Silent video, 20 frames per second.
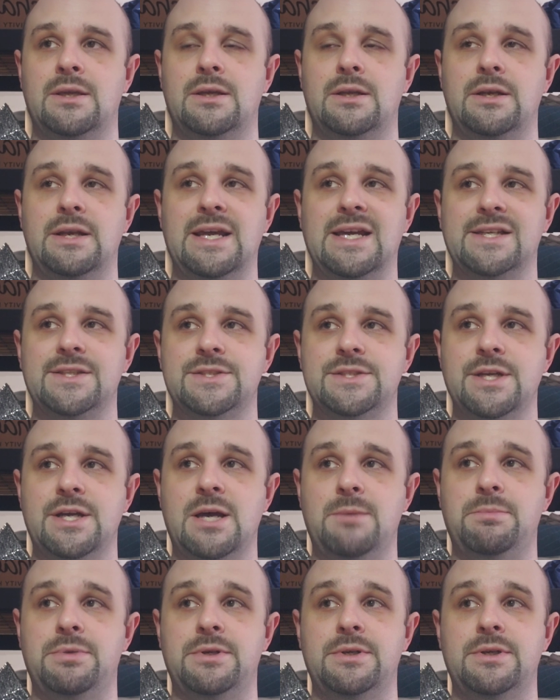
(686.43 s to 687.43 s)
Next
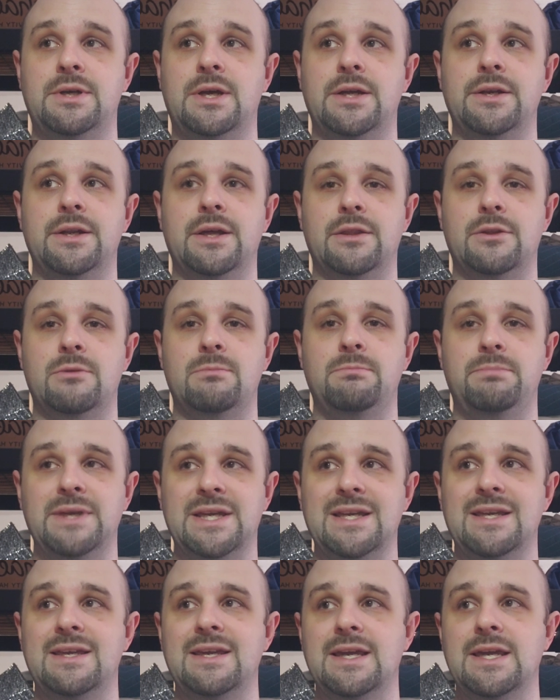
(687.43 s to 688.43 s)
up, another
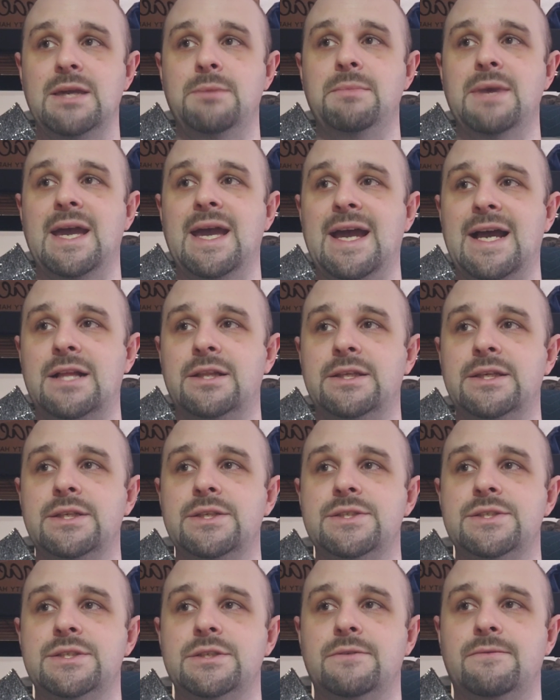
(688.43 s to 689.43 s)
big game.
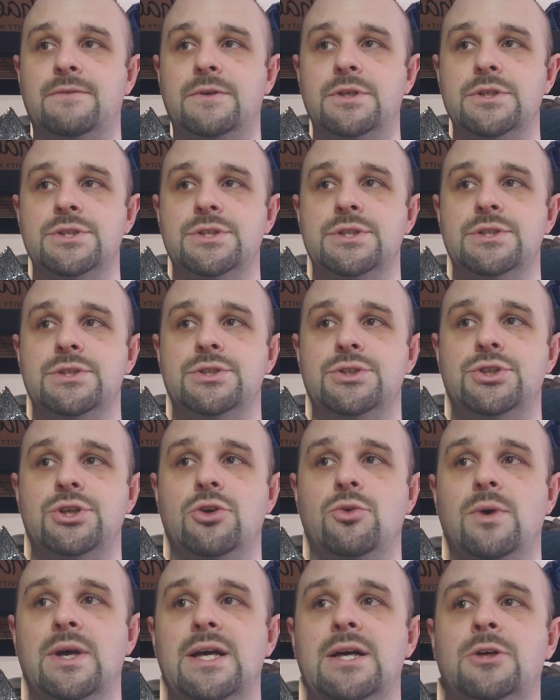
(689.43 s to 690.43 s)
Alex versus
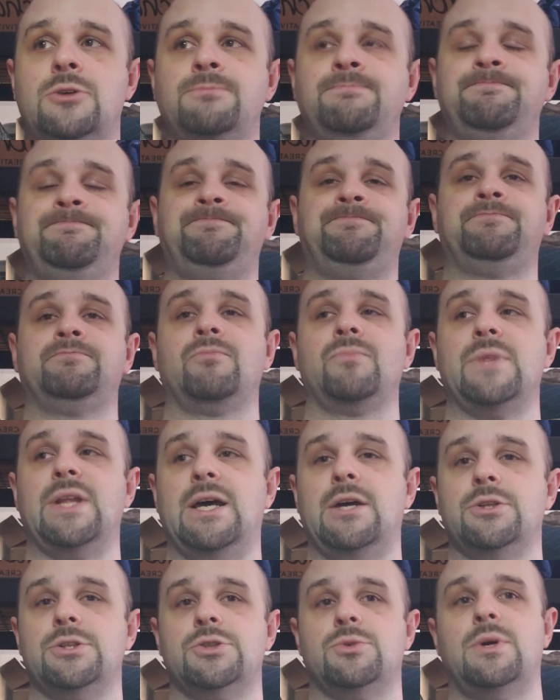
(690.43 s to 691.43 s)
Joel.
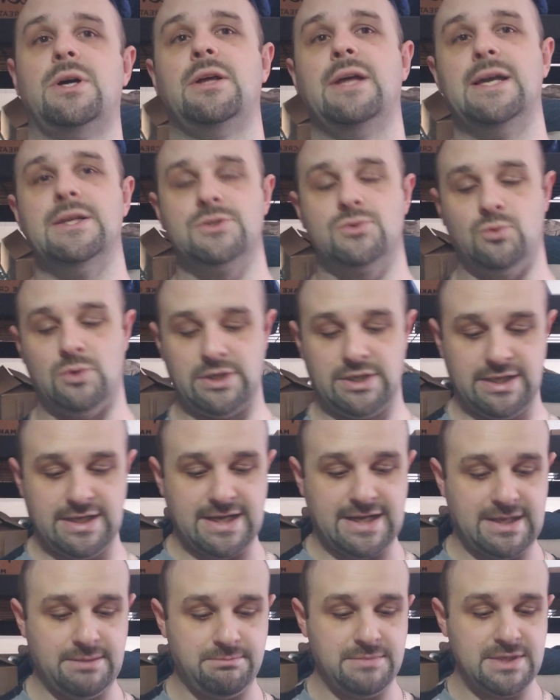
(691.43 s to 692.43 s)
Now, Joel has one
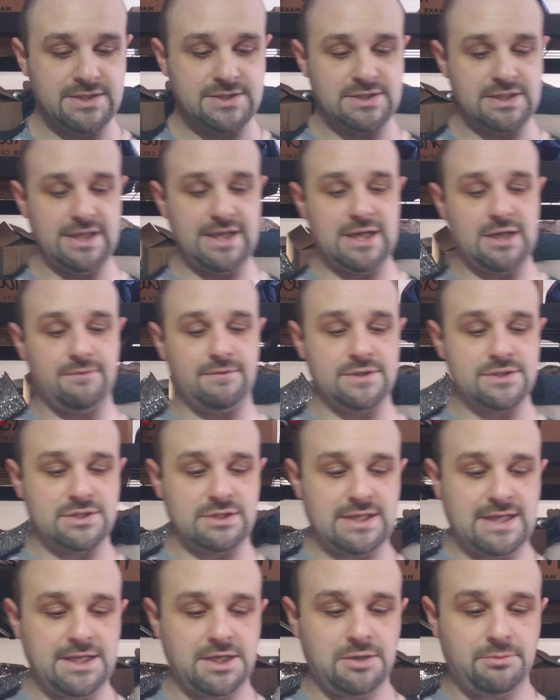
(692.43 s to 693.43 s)
guy missing out of his
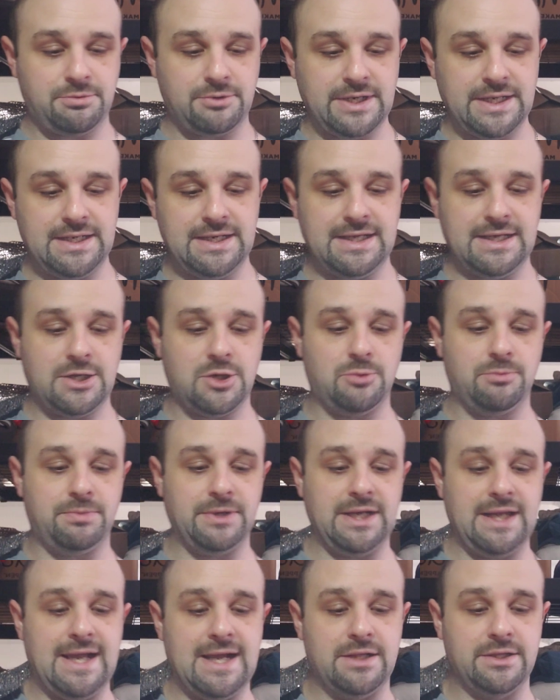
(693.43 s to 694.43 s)
lineup right now,
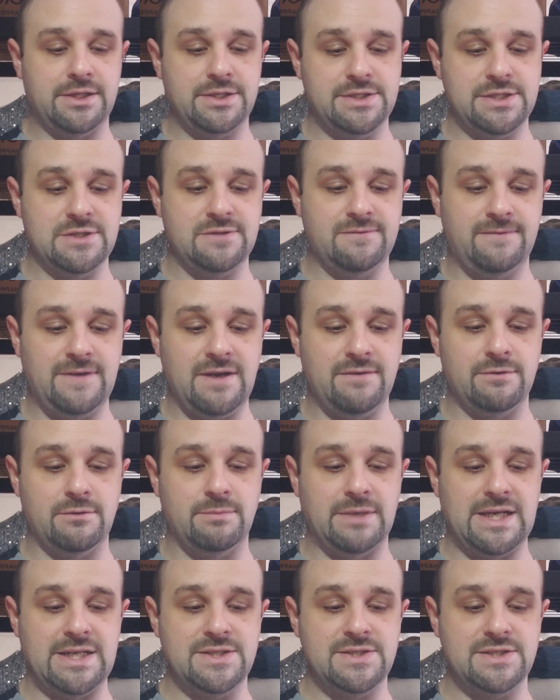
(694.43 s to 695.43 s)
but Alex is favored
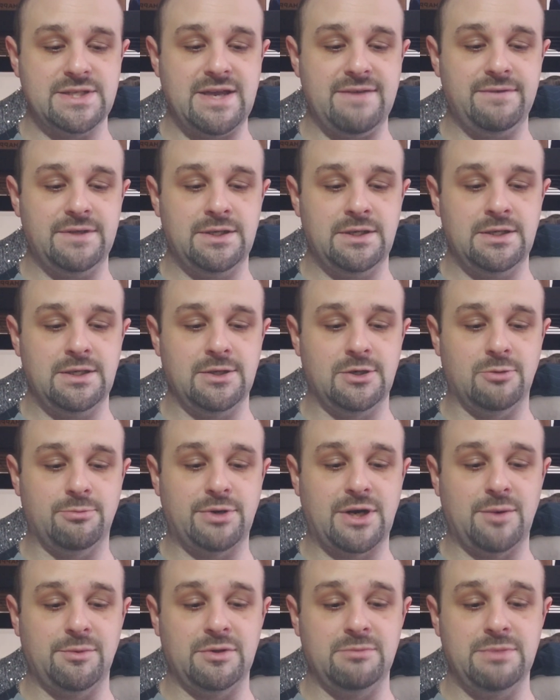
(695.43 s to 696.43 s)
by 7. It'll
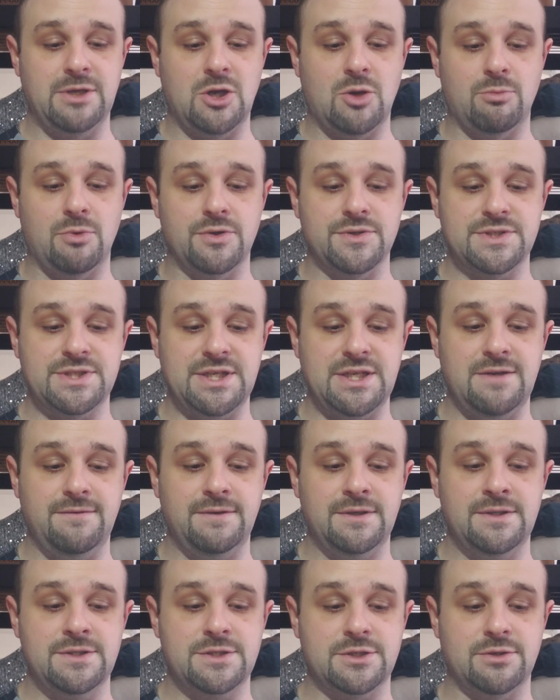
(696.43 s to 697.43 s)
probably be almost
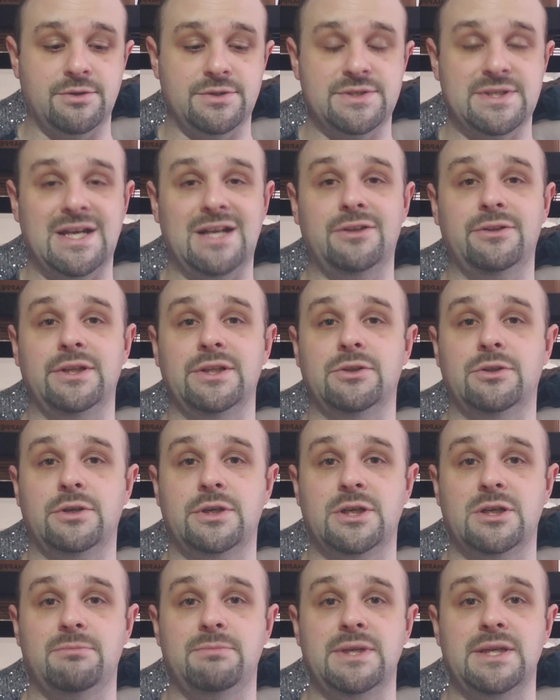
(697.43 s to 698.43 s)
even, so it's not only
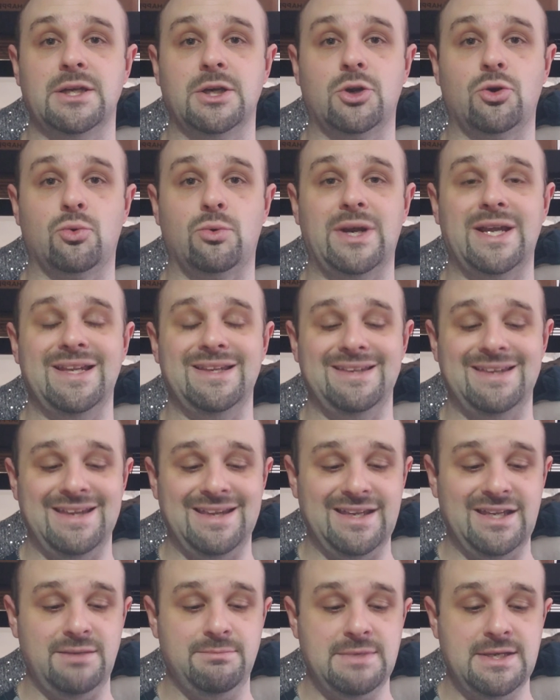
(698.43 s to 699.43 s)
looking to be a great
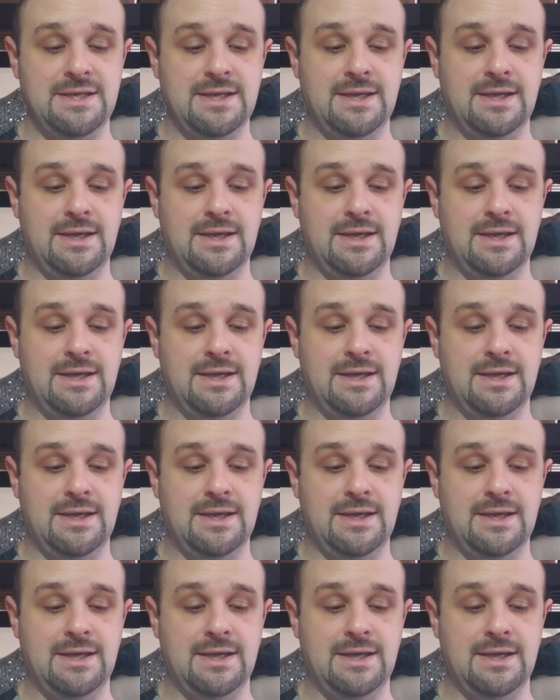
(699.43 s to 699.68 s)
game,